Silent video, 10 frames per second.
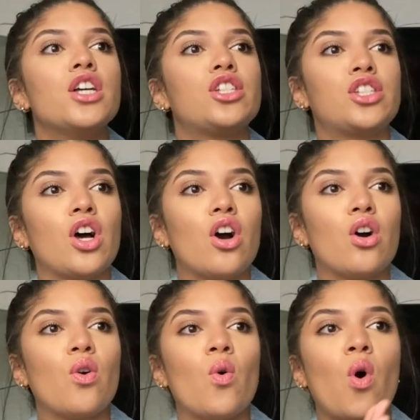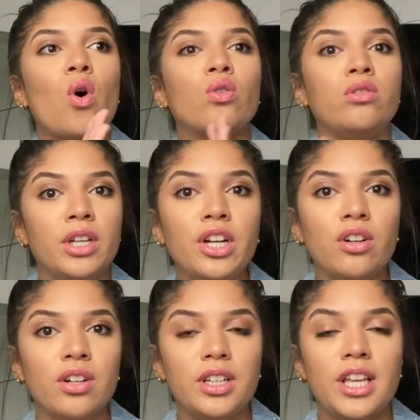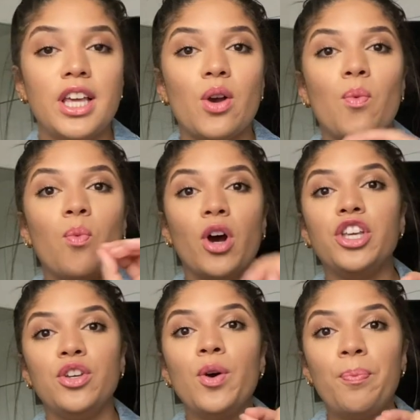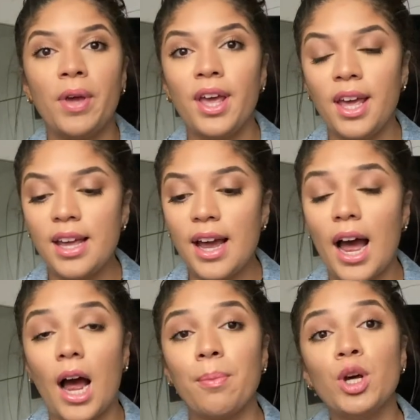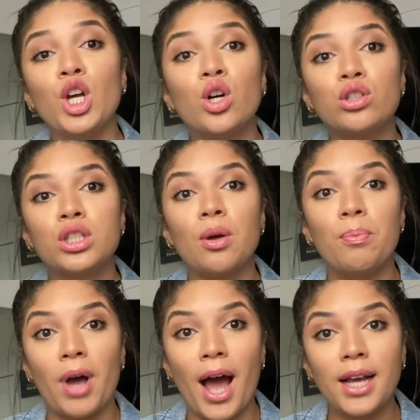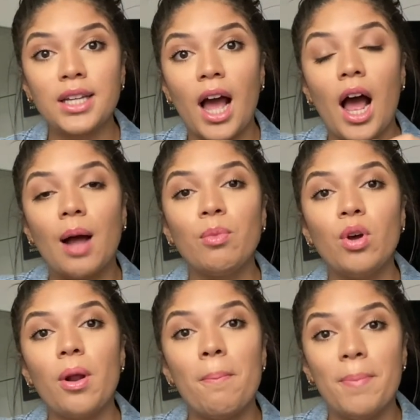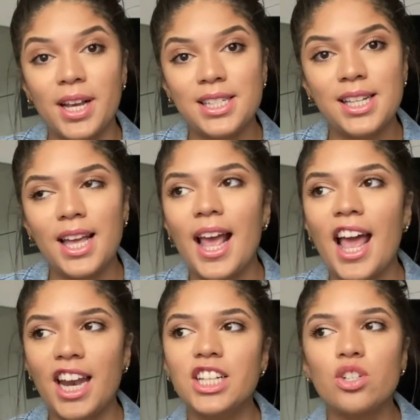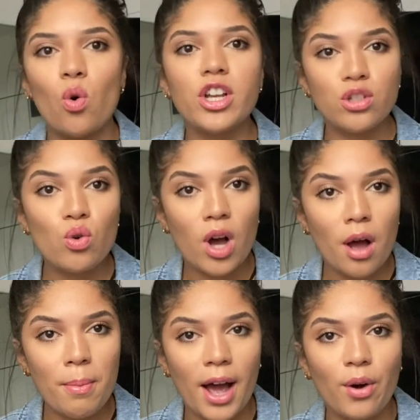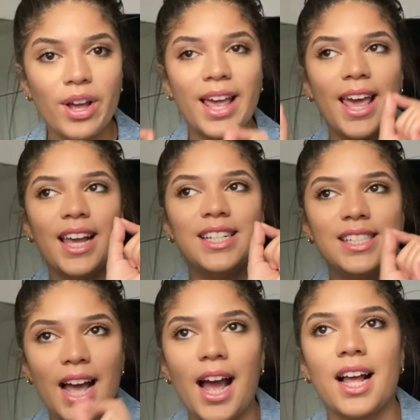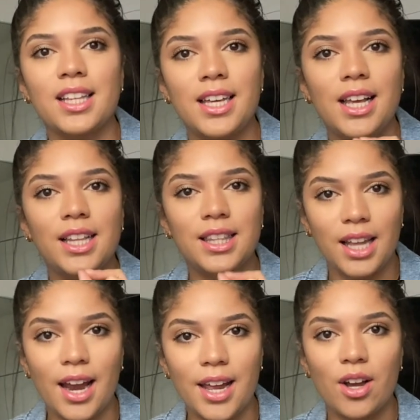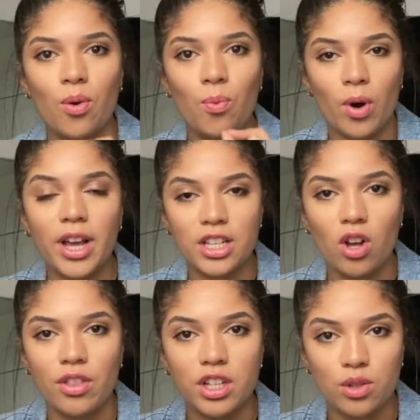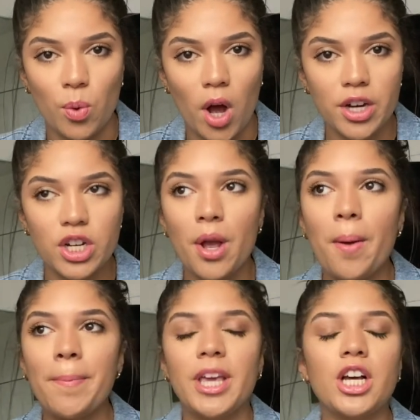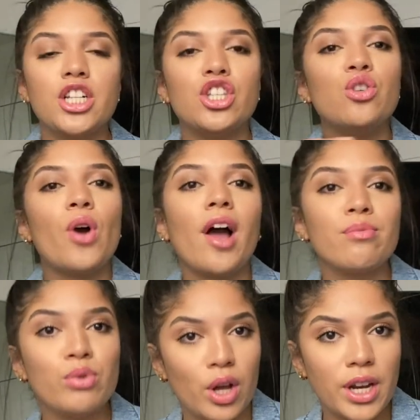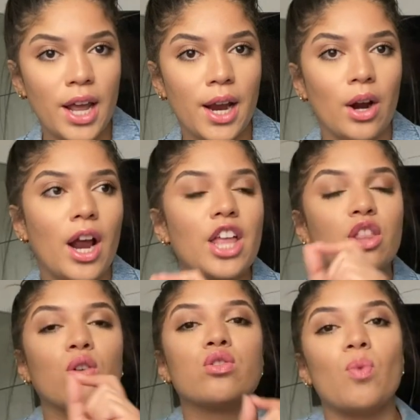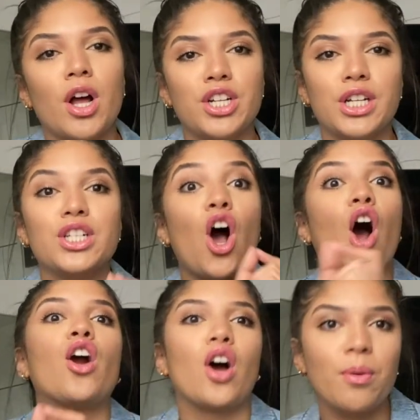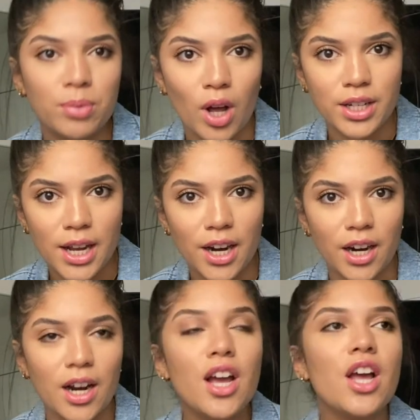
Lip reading: So literally what you pick, I'm gonna go to the back, I'm gonna mix it, and it's going to come out exactly like what is on the swatch, because you have blonde hair and those swatches are on blonde hair.